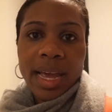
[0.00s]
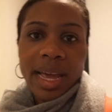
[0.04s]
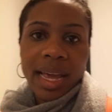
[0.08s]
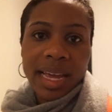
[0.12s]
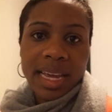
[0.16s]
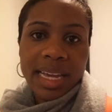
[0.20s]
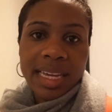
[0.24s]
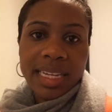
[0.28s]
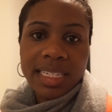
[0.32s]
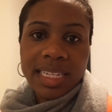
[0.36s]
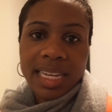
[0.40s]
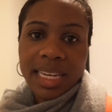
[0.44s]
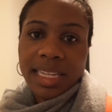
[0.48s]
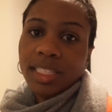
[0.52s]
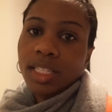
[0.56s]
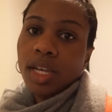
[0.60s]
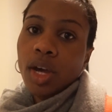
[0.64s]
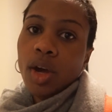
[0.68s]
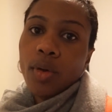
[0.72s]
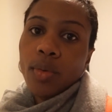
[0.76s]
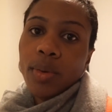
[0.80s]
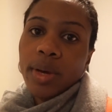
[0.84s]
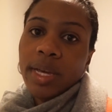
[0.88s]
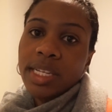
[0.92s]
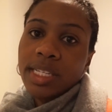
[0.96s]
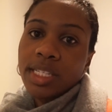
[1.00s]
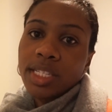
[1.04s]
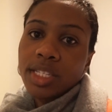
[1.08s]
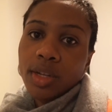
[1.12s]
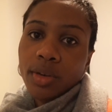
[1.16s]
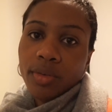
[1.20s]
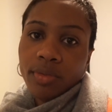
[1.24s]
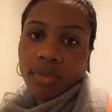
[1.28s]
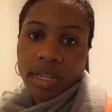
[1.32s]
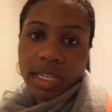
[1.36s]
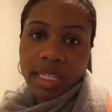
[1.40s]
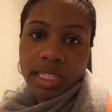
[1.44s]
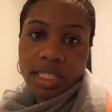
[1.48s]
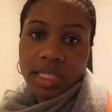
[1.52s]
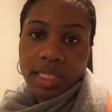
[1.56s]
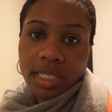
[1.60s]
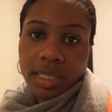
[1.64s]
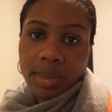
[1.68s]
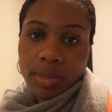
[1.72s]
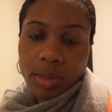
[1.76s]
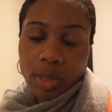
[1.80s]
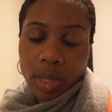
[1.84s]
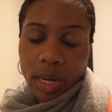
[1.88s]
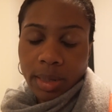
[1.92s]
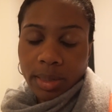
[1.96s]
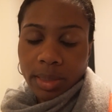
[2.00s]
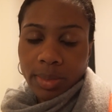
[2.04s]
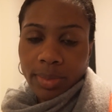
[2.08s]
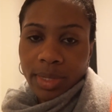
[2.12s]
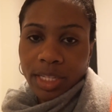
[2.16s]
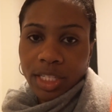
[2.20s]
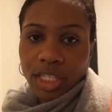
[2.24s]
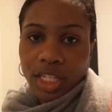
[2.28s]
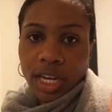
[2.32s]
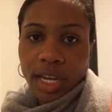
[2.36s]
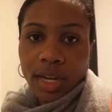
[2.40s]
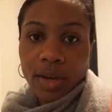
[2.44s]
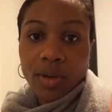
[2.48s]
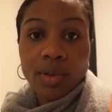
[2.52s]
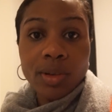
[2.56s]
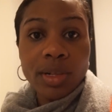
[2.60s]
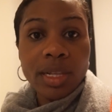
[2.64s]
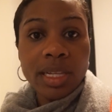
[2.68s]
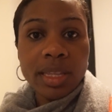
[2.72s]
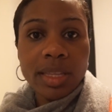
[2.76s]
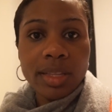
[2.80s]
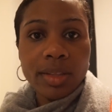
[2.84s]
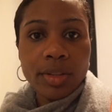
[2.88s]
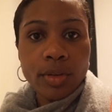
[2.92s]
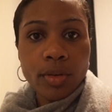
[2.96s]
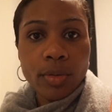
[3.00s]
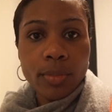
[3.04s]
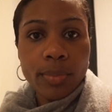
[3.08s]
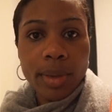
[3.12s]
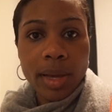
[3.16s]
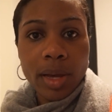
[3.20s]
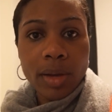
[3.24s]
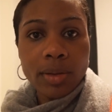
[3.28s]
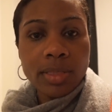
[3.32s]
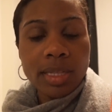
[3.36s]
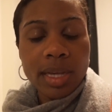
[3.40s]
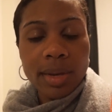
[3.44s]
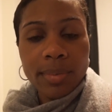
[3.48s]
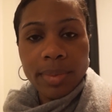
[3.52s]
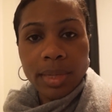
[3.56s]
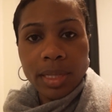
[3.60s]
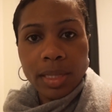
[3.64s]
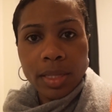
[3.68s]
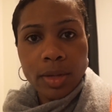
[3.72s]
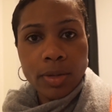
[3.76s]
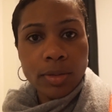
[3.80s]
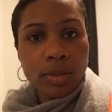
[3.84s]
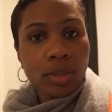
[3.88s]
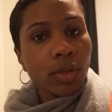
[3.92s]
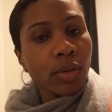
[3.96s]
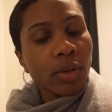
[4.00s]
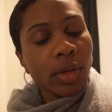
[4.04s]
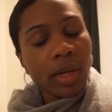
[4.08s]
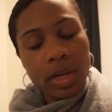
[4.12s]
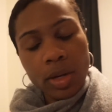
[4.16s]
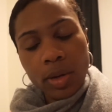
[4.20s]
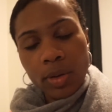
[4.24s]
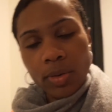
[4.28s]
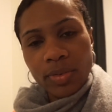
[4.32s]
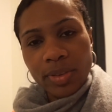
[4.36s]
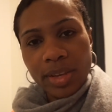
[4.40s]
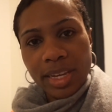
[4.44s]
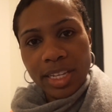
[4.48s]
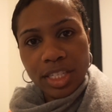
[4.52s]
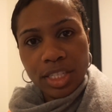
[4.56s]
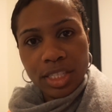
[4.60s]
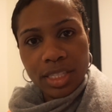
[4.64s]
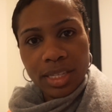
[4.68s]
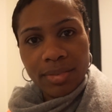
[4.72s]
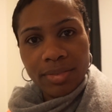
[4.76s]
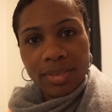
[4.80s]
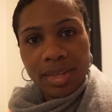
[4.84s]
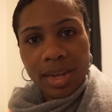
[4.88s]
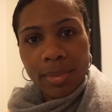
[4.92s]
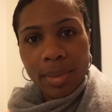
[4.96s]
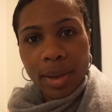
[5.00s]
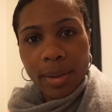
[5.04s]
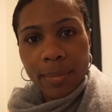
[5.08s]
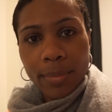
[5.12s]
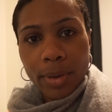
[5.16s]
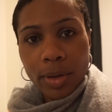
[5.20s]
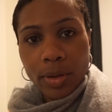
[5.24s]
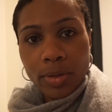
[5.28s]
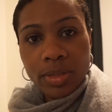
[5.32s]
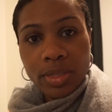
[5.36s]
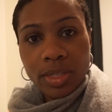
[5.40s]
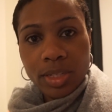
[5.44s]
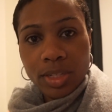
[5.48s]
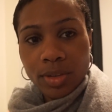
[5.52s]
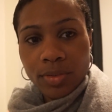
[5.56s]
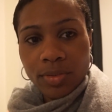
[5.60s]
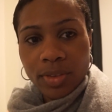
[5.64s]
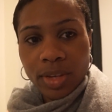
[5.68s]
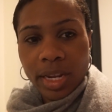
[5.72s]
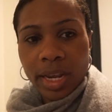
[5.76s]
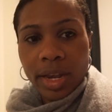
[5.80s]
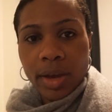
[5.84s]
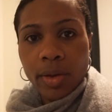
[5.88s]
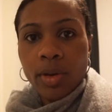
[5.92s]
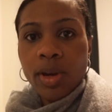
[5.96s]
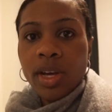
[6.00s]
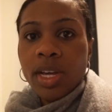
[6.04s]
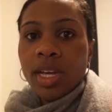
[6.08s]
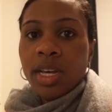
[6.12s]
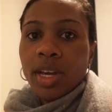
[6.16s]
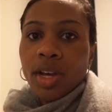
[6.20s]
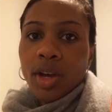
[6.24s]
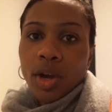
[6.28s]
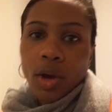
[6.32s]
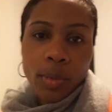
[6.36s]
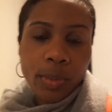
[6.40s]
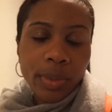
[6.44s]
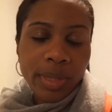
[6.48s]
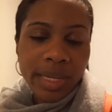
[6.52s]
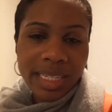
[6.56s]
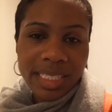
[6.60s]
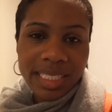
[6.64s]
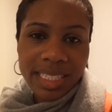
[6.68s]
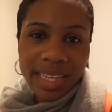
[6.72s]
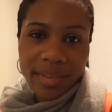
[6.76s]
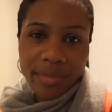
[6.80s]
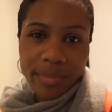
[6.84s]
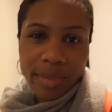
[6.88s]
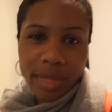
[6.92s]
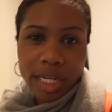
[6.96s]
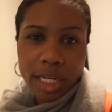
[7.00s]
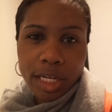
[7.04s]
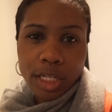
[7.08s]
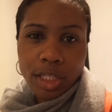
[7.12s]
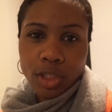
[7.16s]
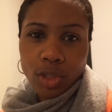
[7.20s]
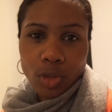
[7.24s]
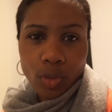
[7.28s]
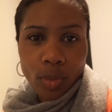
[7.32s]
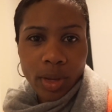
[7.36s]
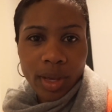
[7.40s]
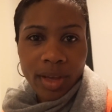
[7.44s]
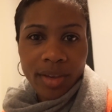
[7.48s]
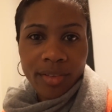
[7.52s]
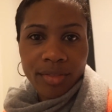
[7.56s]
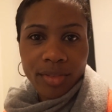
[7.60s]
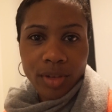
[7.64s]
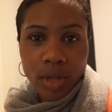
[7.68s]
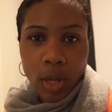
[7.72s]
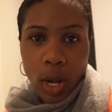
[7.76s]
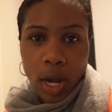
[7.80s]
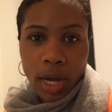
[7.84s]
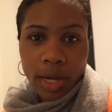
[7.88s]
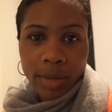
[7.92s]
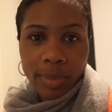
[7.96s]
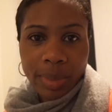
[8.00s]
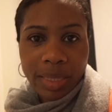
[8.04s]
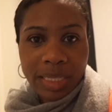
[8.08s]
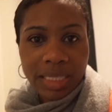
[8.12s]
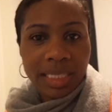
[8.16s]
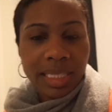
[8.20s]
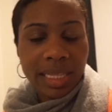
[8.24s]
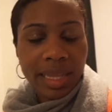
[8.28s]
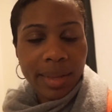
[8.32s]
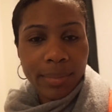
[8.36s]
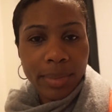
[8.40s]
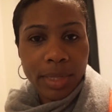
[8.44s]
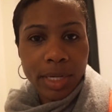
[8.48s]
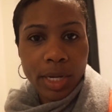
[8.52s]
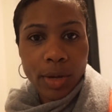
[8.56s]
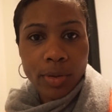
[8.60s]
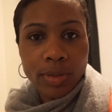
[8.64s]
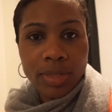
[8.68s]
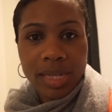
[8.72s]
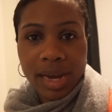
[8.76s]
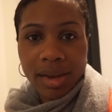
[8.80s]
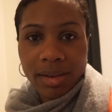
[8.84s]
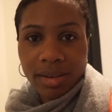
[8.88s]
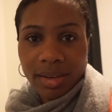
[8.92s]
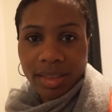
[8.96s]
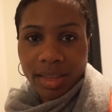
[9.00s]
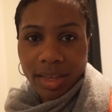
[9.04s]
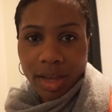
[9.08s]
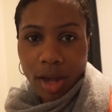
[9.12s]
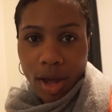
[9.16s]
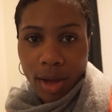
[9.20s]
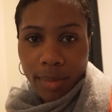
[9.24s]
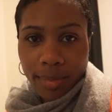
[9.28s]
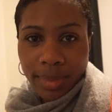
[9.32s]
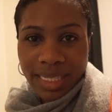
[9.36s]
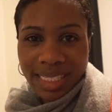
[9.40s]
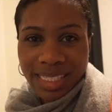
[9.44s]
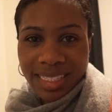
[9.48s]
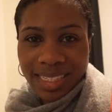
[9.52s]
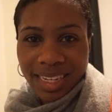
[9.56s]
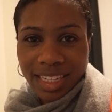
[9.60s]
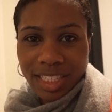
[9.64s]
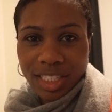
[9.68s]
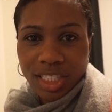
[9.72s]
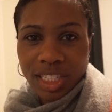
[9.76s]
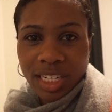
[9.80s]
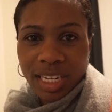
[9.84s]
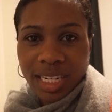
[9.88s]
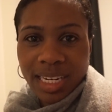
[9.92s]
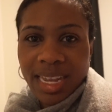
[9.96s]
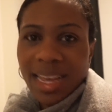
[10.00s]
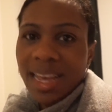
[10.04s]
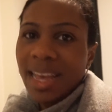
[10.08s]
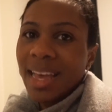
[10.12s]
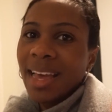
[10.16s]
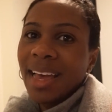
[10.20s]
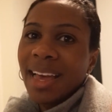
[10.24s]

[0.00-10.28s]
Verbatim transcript: And as always, don't forget to subscribe to my channel. Click the little bell down below so you get notifications every time I post a new video. Hope you guys have been enjoying the Vlogmas. Let me know down in the comments section.